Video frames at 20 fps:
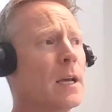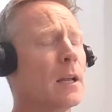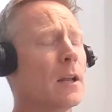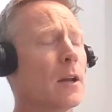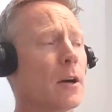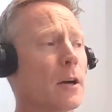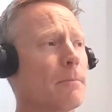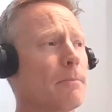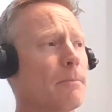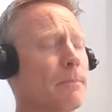
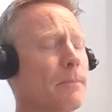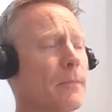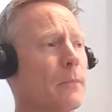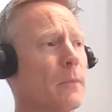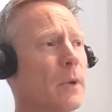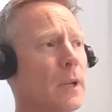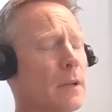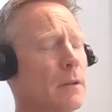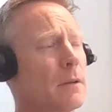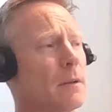Look,
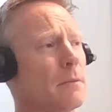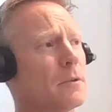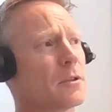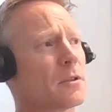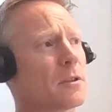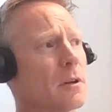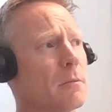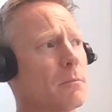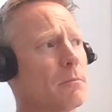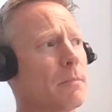well, let me
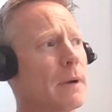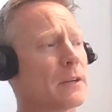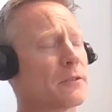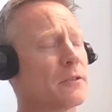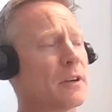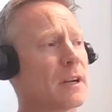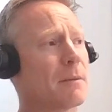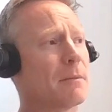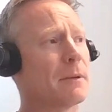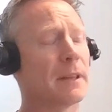just go
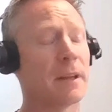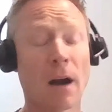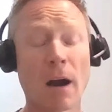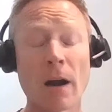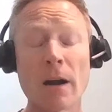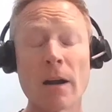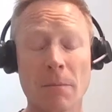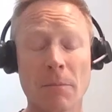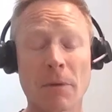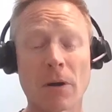backtrack a bit. There are
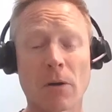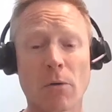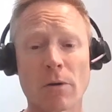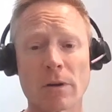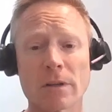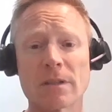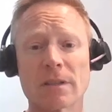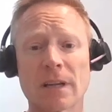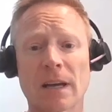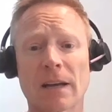a number of
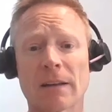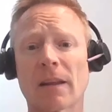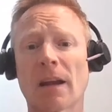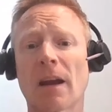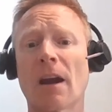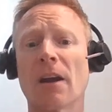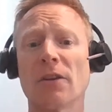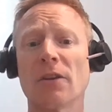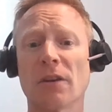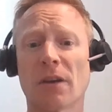courses out
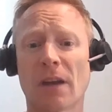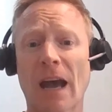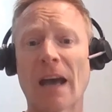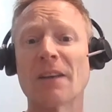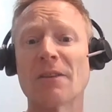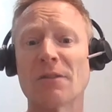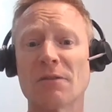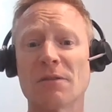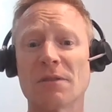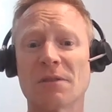there. You
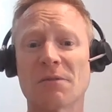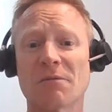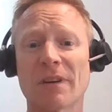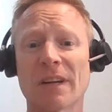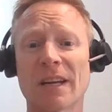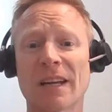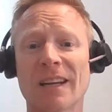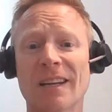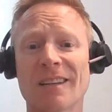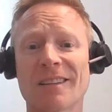can do
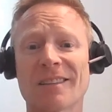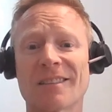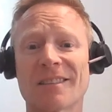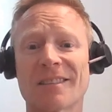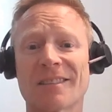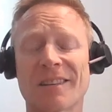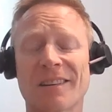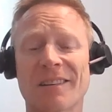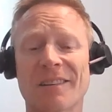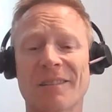
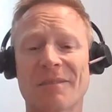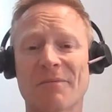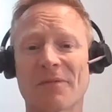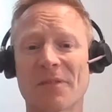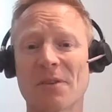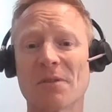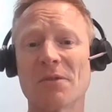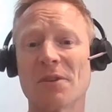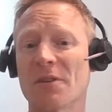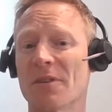degrees. There are
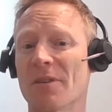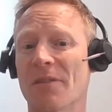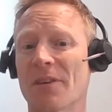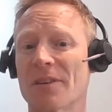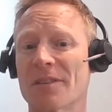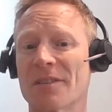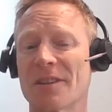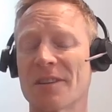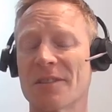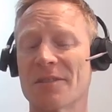few
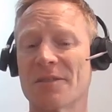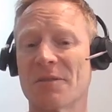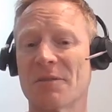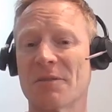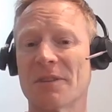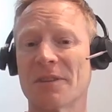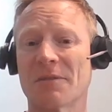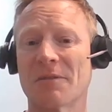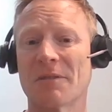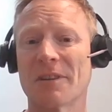universities
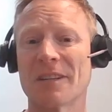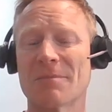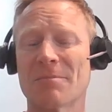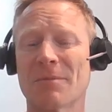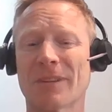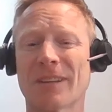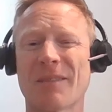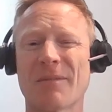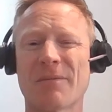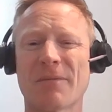doing degrees,
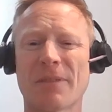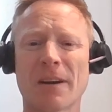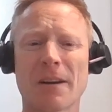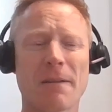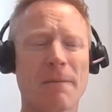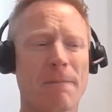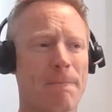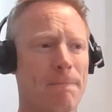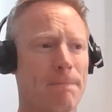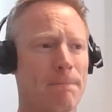but they're
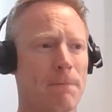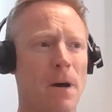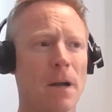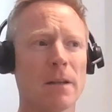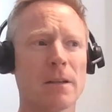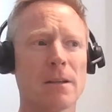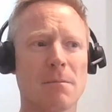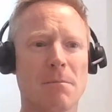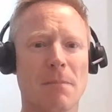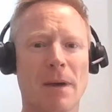very
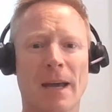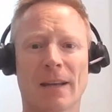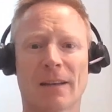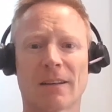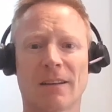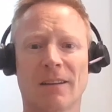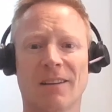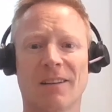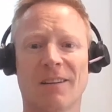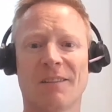
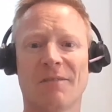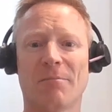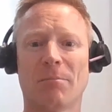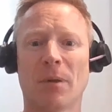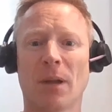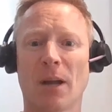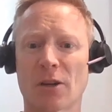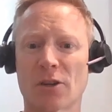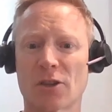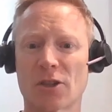fundamental of
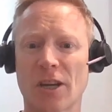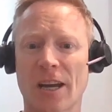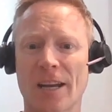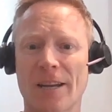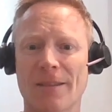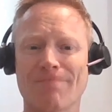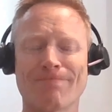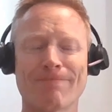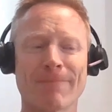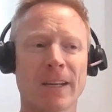
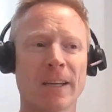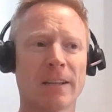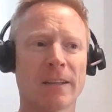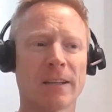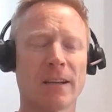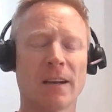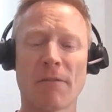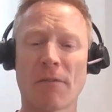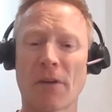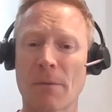blockchain,
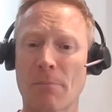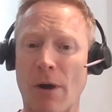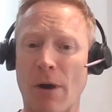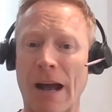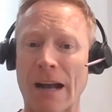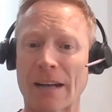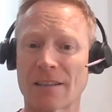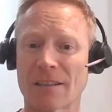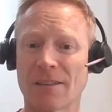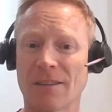not very
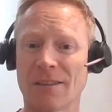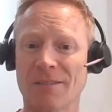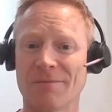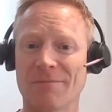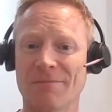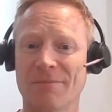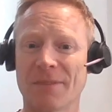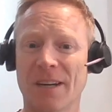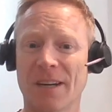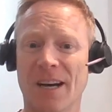practical.
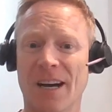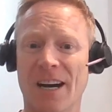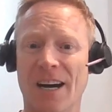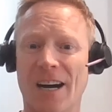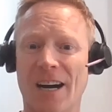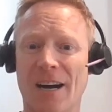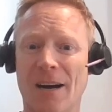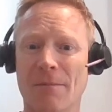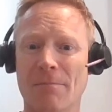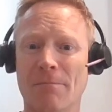
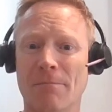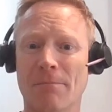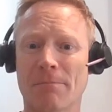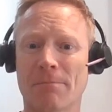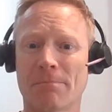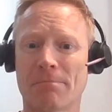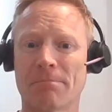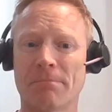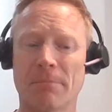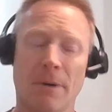Um,
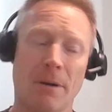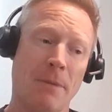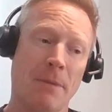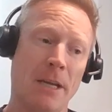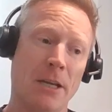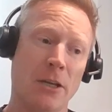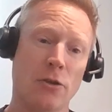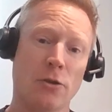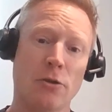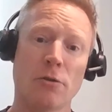I
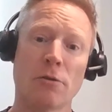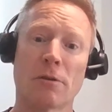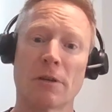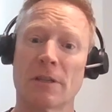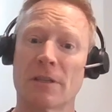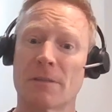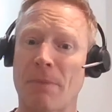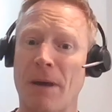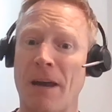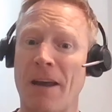mean, you
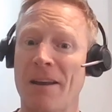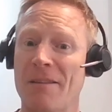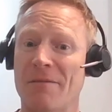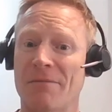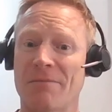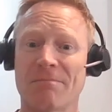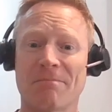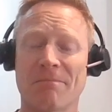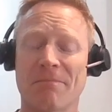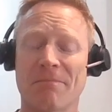can spend